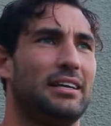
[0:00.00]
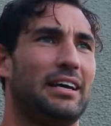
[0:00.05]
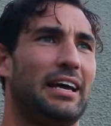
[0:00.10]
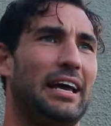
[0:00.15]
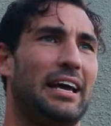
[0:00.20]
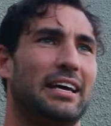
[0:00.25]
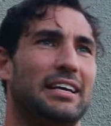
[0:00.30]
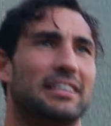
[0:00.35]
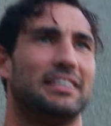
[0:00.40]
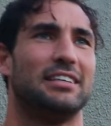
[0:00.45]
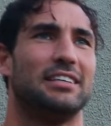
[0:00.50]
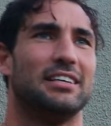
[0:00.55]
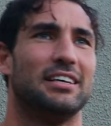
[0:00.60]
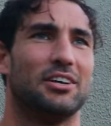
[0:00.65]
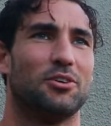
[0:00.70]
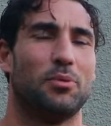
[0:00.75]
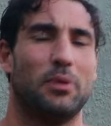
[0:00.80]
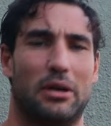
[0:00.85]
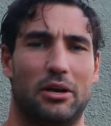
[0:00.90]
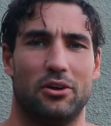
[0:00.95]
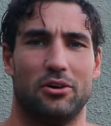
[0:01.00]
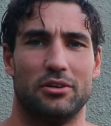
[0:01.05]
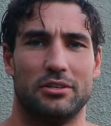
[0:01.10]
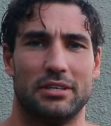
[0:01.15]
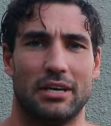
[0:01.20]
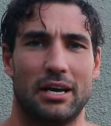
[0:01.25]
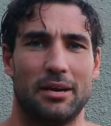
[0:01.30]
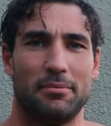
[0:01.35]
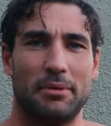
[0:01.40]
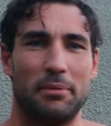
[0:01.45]
had in quite a long
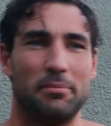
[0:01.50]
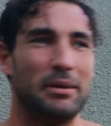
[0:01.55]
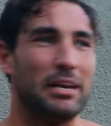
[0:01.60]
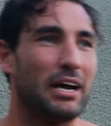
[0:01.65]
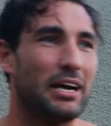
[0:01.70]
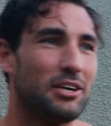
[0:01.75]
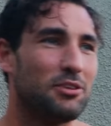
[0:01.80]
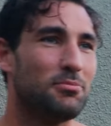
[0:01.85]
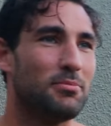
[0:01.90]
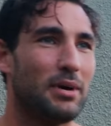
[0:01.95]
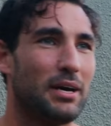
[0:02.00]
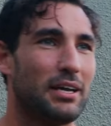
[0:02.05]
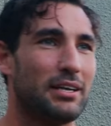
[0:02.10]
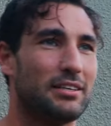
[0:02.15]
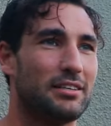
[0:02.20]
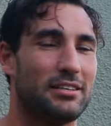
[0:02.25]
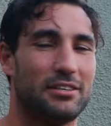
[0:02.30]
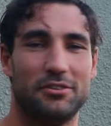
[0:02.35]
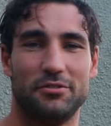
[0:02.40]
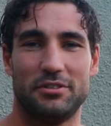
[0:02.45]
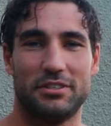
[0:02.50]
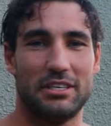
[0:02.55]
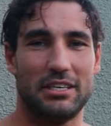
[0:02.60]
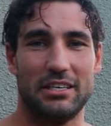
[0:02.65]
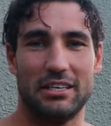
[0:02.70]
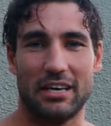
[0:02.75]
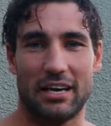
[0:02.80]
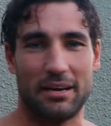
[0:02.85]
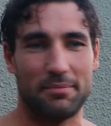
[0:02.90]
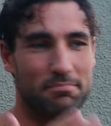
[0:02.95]
time. I mean, I don't mind, you
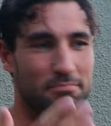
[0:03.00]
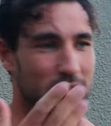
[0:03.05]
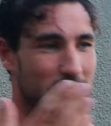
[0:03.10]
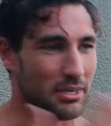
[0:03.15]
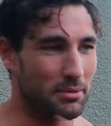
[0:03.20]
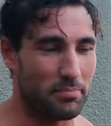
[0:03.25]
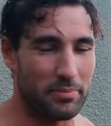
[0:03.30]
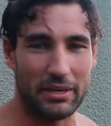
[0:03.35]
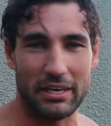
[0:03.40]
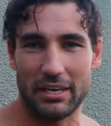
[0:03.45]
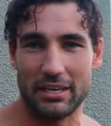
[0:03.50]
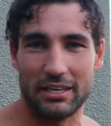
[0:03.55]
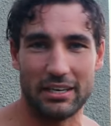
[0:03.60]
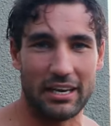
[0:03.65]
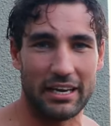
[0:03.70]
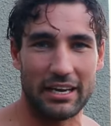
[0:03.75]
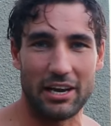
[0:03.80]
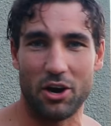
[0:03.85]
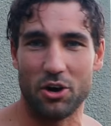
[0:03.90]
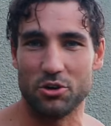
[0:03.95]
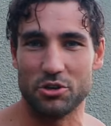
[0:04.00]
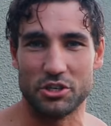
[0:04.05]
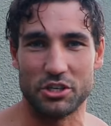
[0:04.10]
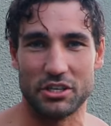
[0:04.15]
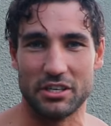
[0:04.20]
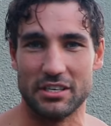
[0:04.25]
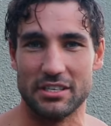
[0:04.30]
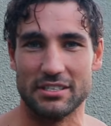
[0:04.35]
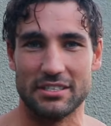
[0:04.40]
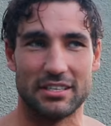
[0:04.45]
see, I'm dipping in like
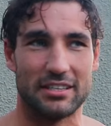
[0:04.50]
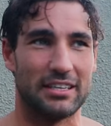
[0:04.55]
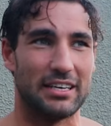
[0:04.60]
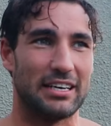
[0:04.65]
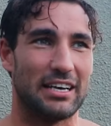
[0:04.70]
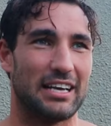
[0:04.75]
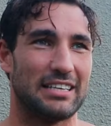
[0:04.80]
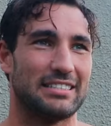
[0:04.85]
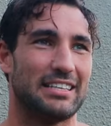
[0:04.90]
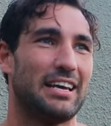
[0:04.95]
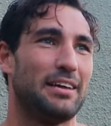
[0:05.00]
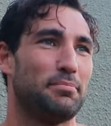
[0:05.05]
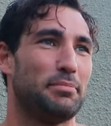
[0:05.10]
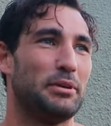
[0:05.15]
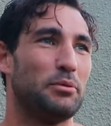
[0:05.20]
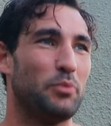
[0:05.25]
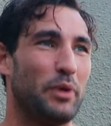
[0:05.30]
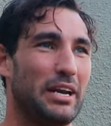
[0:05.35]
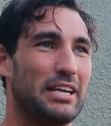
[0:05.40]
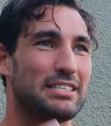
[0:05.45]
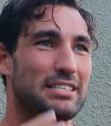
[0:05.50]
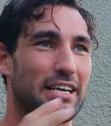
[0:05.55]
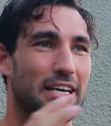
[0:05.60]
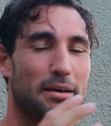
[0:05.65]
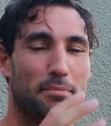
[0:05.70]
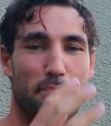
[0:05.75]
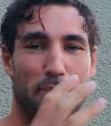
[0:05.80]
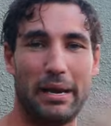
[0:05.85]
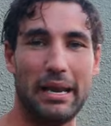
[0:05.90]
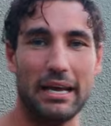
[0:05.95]
oceans and things like that, but when it's like a
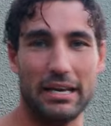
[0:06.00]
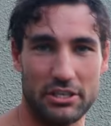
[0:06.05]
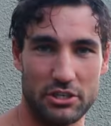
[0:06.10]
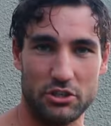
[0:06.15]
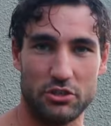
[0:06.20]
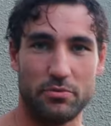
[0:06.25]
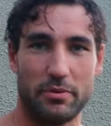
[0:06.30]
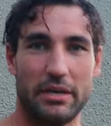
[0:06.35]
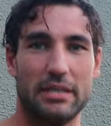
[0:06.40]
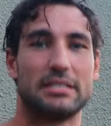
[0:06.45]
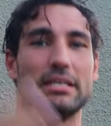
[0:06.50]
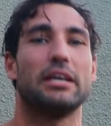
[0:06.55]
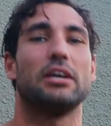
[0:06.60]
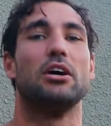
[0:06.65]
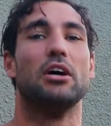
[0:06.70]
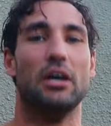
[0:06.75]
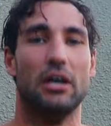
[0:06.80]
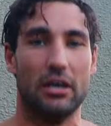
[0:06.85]
plunge, when it's like,